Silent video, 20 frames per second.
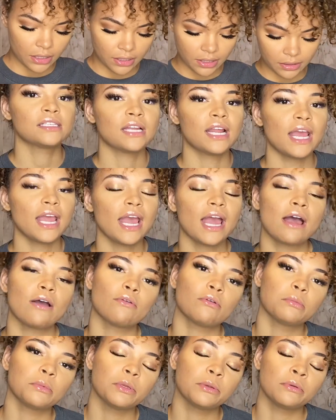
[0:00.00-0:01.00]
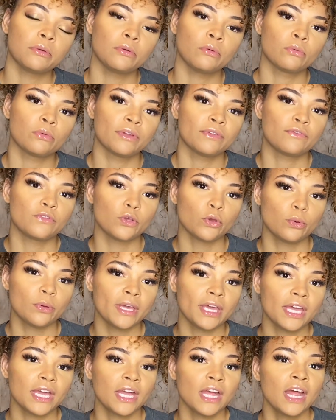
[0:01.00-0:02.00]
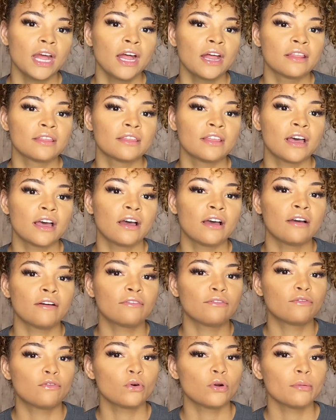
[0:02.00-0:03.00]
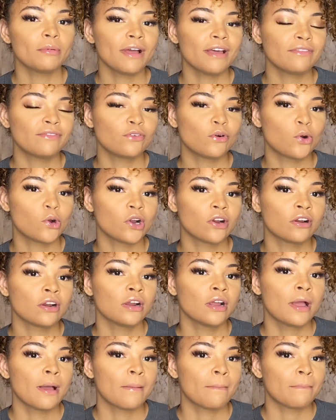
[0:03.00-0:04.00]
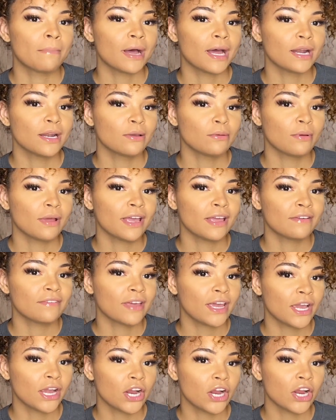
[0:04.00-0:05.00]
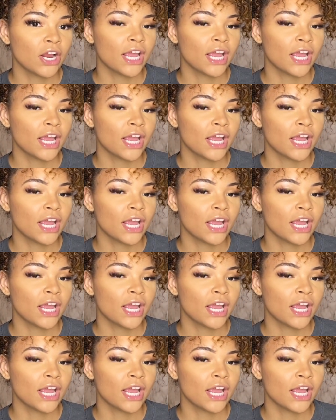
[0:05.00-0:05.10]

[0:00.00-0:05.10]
Today I will be reviewing the 4x4 body wave hair,